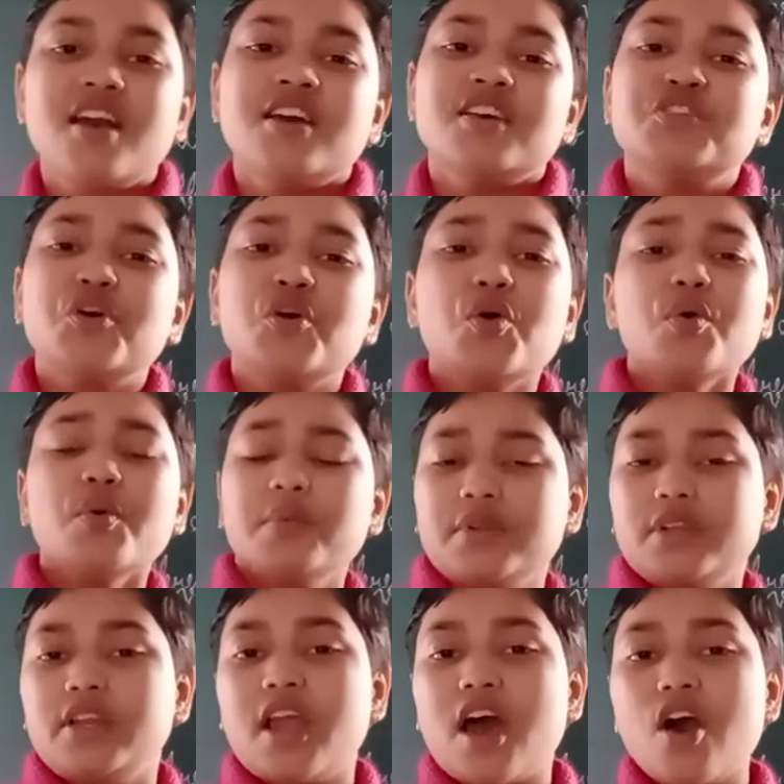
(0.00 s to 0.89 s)

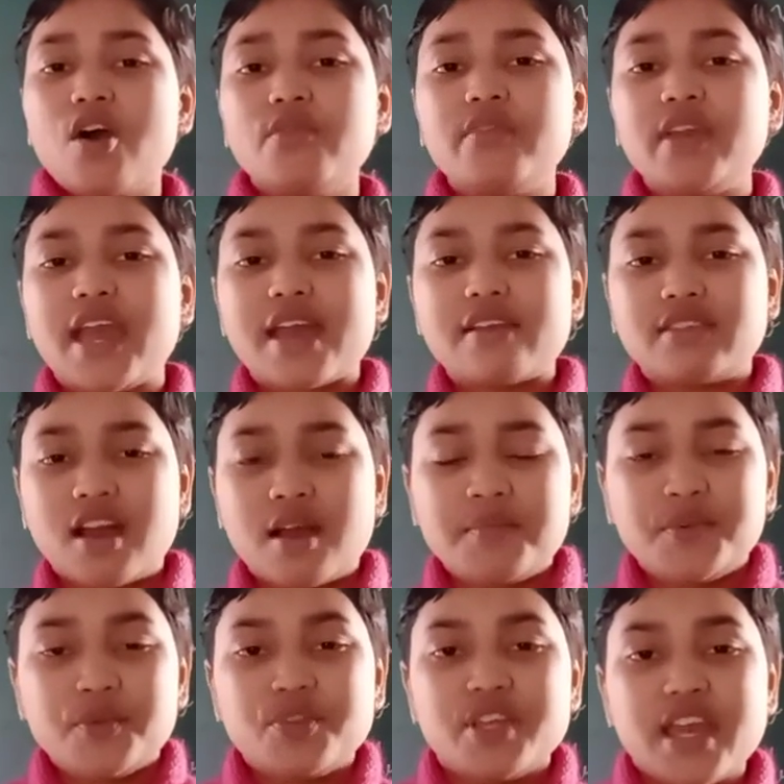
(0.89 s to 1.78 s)
So now we have
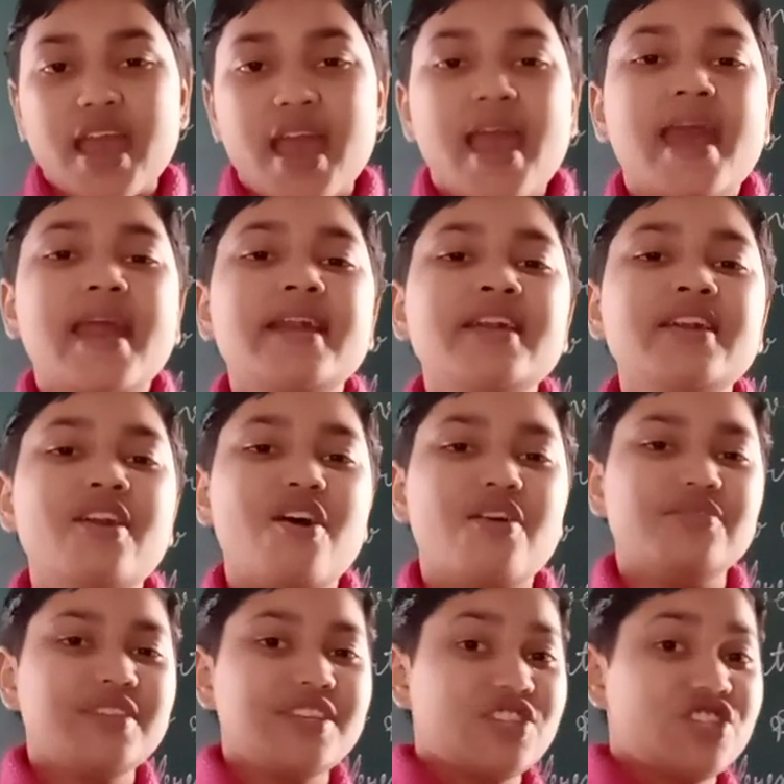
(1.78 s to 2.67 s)
come to the end
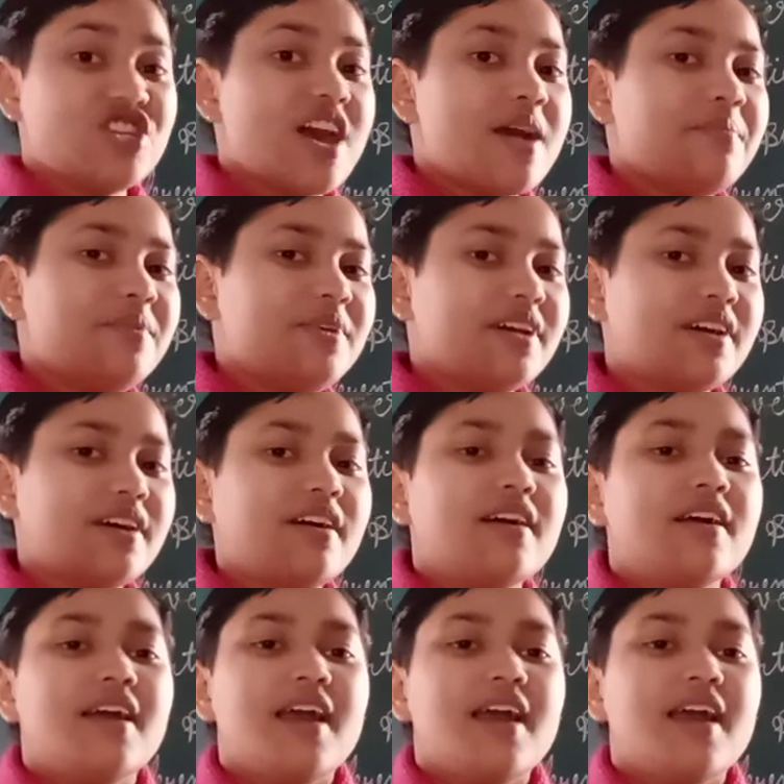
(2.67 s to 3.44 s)
of the chapter